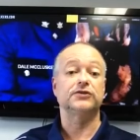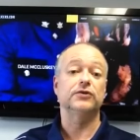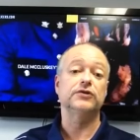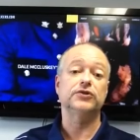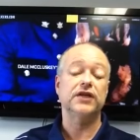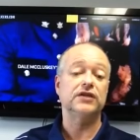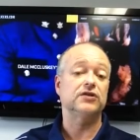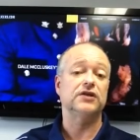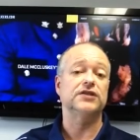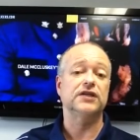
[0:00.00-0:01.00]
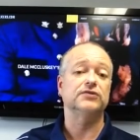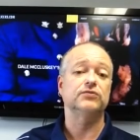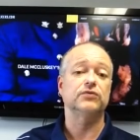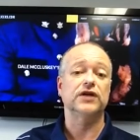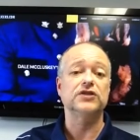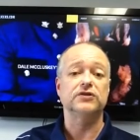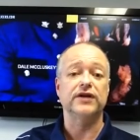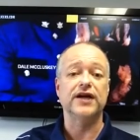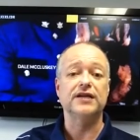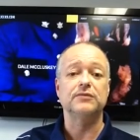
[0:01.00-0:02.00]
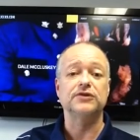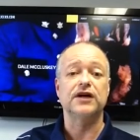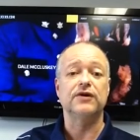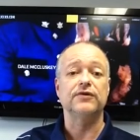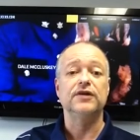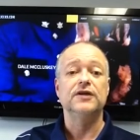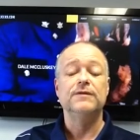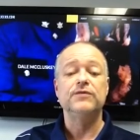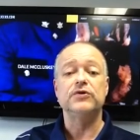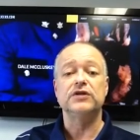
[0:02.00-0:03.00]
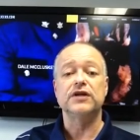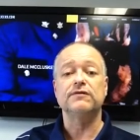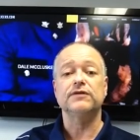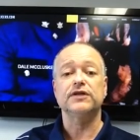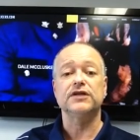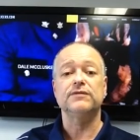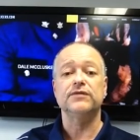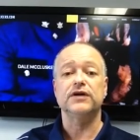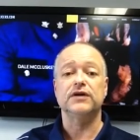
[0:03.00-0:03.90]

or understanding dogs as relational animals, how you can definitely